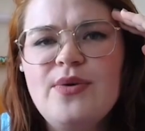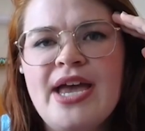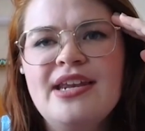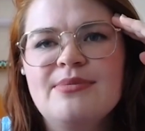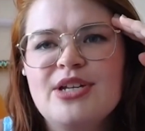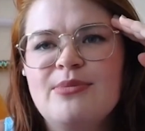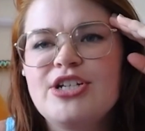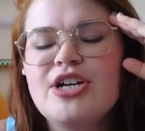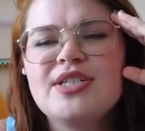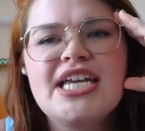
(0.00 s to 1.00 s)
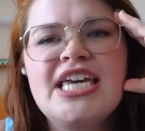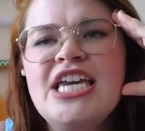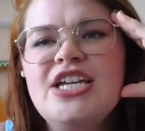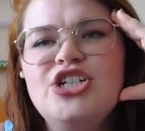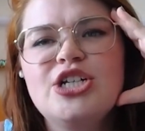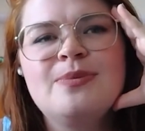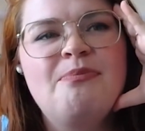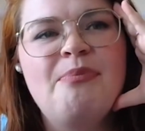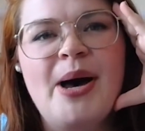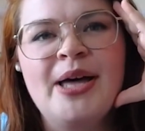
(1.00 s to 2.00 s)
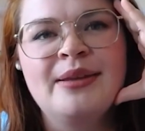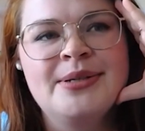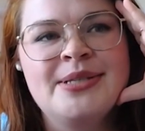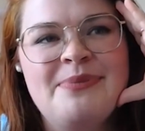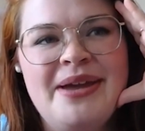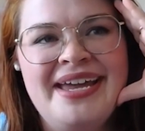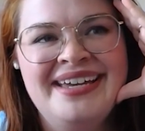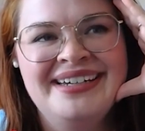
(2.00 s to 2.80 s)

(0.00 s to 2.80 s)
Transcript: do you hate him so much? I was like, He just bothers me.